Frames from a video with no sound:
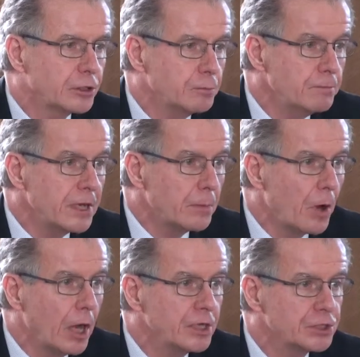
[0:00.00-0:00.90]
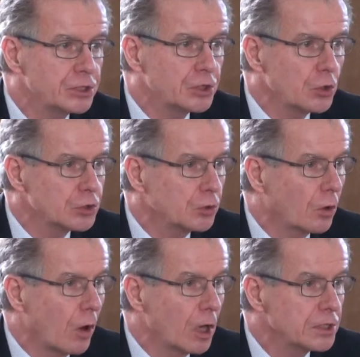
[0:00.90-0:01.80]
to minimize the social
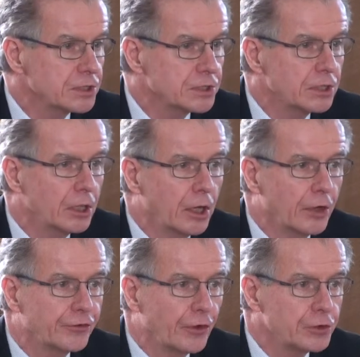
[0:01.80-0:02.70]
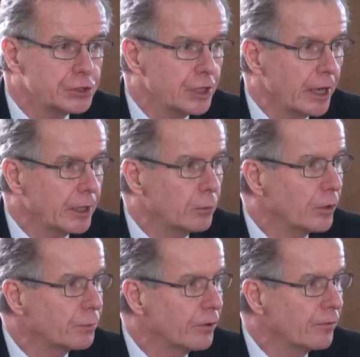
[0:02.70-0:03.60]
costs associated
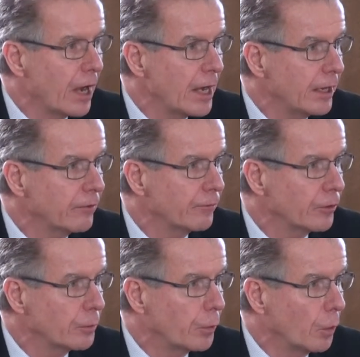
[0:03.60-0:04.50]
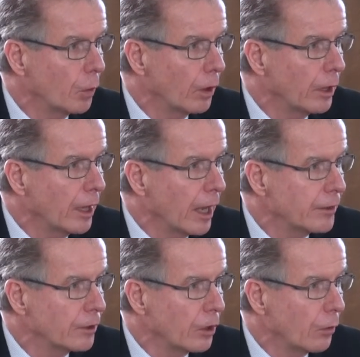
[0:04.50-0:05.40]
with providing for the poor
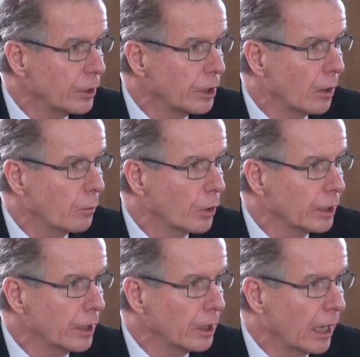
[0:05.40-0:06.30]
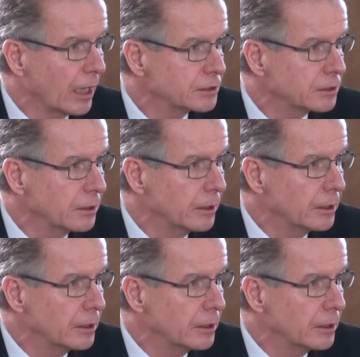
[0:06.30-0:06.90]
and the low-income working class.